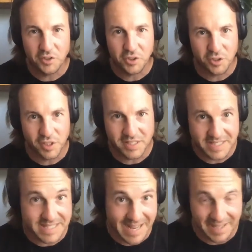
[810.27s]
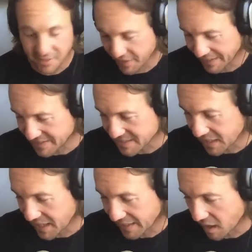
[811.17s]
who are saying things
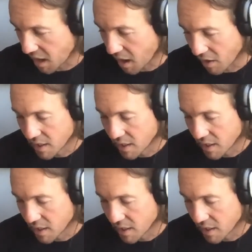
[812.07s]
like, "Oh,